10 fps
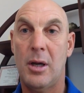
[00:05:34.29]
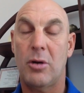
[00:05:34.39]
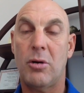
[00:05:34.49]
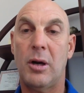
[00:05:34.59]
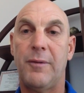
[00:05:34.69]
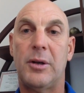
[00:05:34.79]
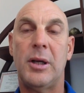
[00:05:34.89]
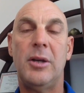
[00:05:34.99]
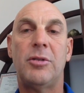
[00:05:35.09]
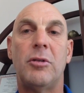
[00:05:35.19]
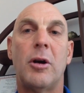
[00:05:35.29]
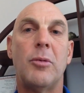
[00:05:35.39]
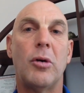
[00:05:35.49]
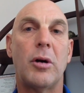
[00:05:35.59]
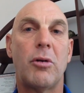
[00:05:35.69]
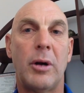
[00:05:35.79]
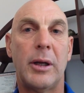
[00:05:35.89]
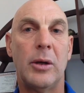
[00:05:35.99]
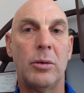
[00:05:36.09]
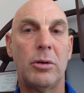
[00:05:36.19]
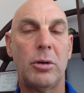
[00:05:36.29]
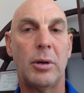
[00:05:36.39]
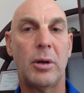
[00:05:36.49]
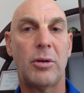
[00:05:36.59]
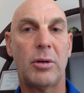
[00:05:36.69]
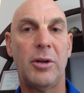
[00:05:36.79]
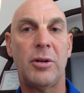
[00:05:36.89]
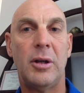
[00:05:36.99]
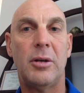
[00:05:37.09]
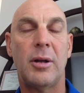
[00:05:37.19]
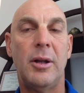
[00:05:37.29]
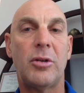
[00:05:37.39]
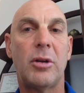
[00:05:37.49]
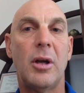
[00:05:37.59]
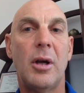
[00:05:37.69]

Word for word: chronic fatigue syndrome or a chronic illness who is listening to this